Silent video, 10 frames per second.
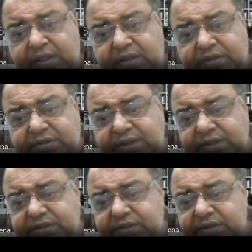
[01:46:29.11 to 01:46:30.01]

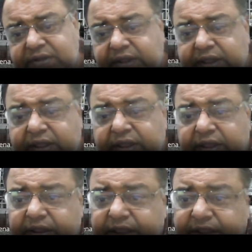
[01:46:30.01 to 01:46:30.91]
Since,
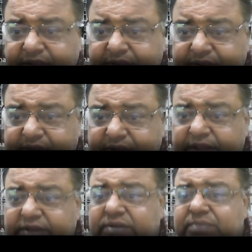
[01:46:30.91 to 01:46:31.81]
yes,
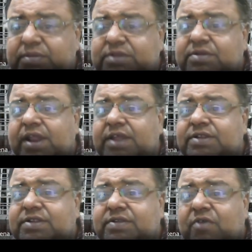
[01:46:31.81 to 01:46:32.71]
Miss
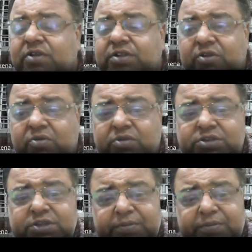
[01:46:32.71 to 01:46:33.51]
Grace, what is your question?